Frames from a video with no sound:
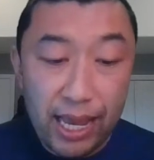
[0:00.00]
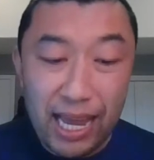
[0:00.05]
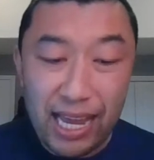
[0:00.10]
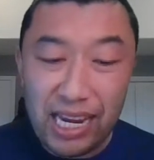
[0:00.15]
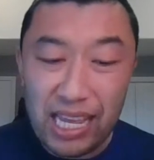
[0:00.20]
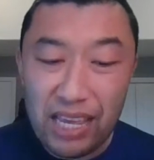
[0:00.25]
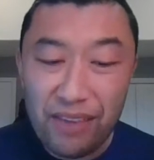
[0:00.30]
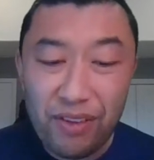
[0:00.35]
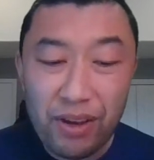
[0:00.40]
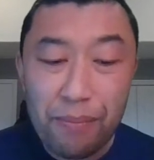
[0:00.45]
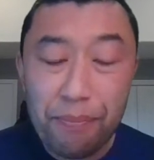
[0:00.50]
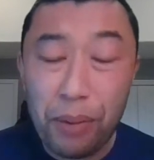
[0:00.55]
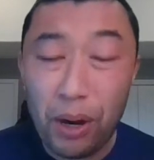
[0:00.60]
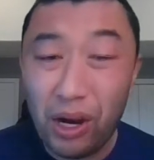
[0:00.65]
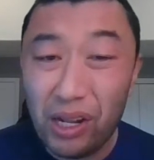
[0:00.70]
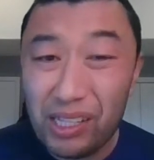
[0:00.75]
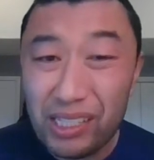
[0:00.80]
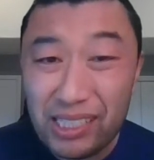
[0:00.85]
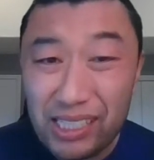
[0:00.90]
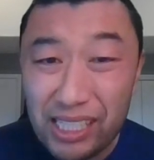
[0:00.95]
and even
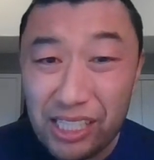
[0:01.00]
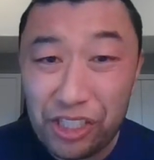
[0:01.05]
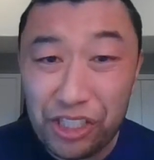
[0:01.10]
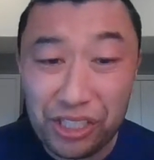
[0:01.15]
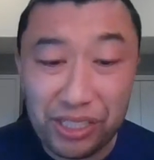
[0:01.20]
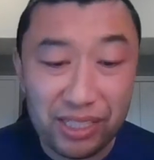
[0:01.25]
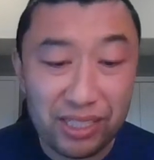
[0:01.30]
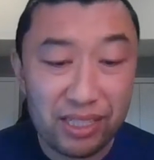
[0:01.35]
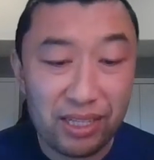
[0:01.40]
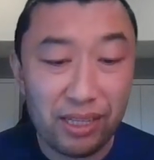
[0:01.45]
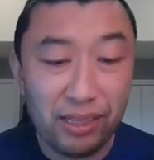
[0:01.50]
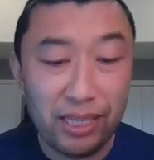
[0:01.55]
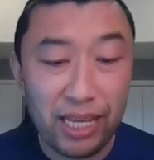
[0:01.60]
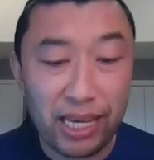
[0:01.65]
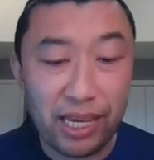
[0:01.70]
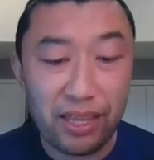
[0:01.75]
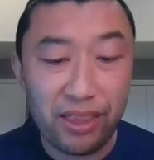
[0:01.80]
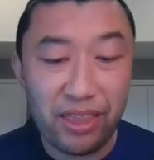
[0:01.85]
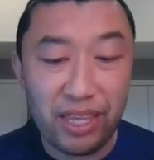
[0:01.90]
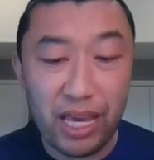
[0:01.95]
politicians
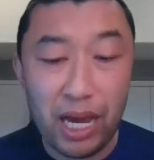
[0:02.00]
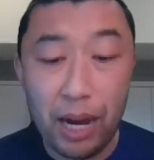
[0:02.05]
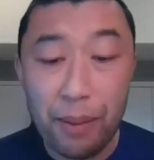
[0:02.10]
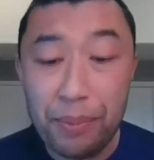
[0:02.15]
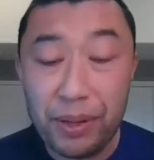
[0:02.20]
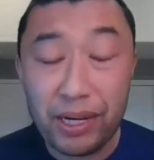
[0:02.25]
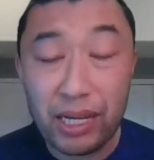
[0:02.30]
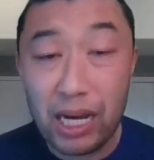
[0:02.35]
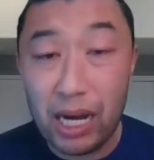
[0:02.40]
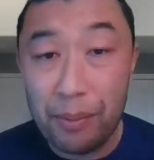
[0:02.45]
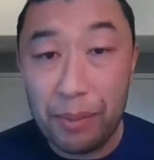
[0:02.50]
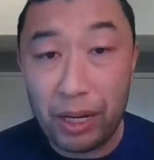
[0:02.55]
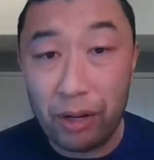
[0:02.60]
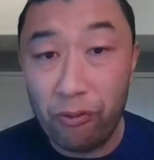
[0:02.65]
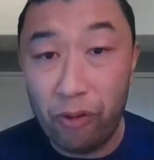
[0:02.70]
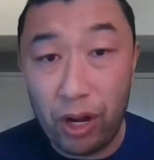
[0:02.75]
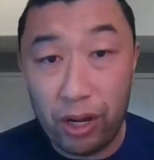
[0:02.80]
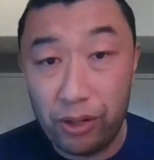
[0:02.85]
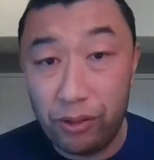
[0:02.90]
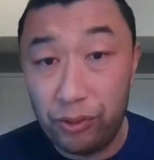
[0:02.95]
like the up and coming
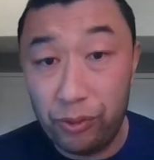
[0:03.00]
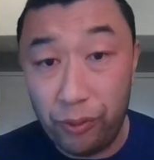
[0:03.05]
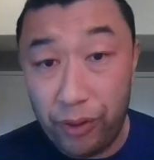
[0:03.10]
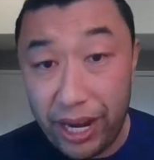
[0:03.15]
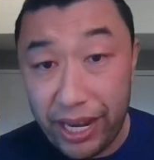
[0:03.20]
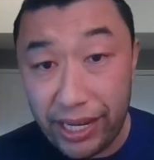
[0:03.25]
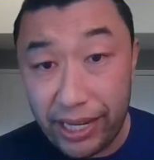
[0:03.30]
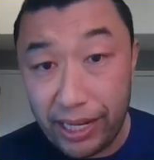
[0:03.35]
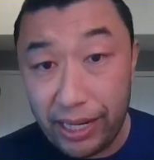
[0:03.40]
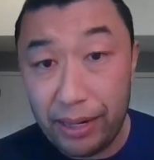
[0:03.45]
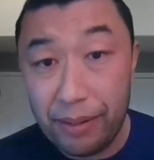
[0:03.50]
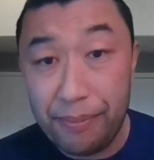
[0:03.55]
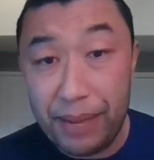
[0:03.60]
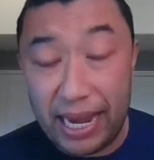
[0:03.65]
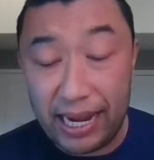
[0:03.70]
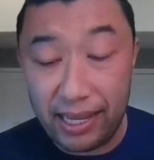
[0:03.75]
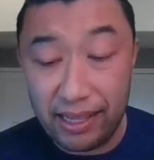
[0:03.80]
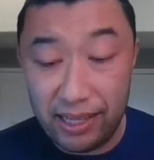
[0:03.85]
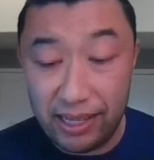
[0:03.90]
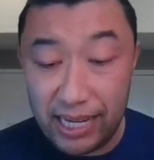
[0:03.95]
Ronald Reagan
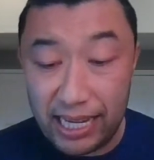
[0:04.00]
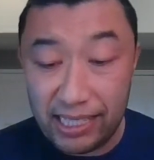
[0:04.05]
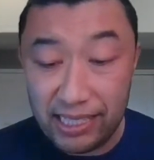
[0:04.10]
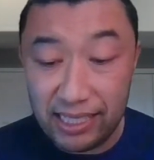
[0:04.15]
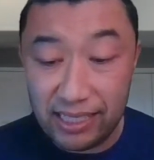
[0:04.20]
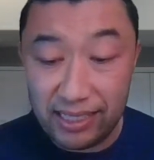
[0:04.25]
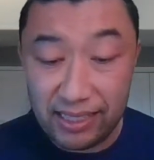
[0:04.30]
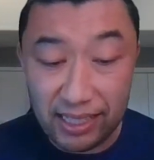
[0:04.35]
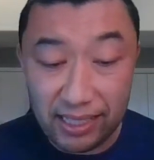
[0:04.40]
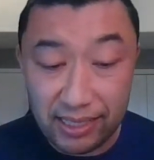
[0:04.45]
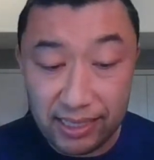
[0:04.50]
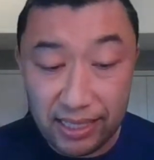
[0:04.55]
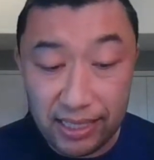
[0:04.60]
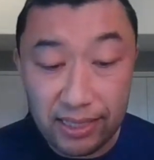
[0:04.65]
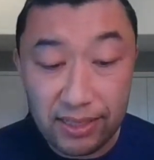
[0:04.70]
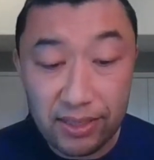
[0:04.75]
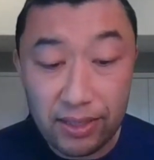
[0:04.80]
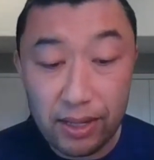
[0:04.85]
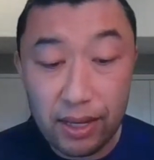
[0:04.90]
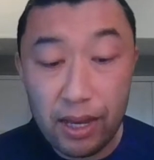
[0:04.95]
back in the
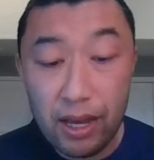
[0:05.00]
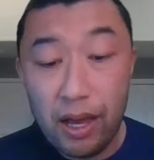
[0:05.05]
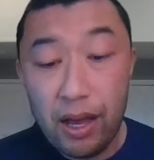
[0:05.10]
1960s